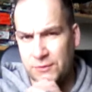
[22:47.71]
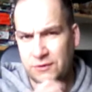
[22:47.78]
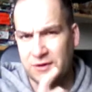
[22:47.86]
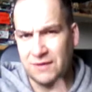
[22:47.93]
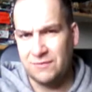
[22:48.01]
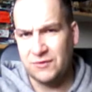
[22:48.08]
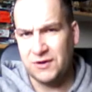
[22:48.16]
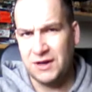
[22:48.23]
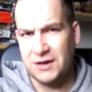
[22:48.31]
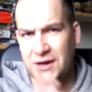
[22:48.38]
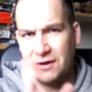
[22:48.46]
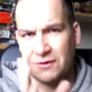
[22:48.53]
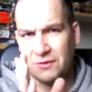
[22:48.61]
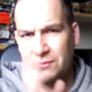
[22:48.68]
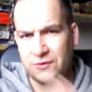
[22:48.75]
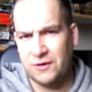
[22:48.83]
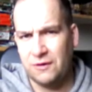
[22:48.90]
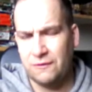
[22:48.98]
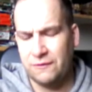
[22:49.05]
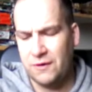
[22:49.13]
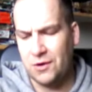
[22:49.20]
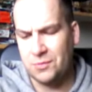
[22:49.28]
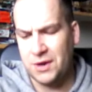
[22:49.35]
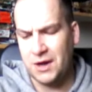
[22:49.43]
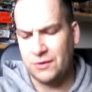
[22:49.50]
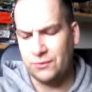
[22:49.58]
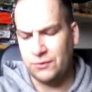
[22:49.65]
which I haven't seen yet because I'm so far
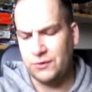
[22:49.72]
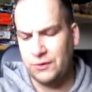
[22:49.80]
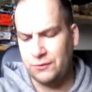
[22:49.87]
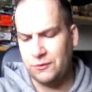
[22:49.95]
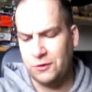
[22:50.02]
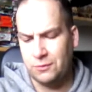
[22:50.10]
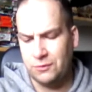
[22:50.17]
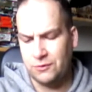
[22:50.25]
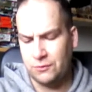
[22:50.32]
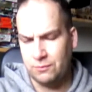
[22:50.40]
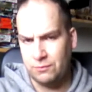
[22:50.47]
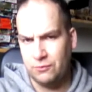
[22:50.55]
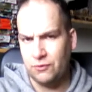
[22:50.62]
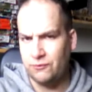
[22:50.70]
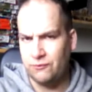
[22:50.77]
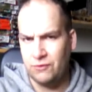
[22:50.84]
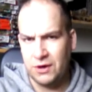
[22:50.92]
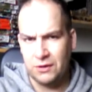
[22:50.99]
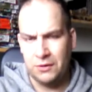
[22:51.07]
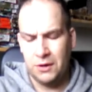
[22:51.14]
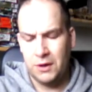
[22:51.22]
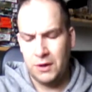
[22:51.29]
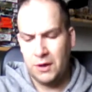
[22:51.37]
behind with YouTube, it's unreal.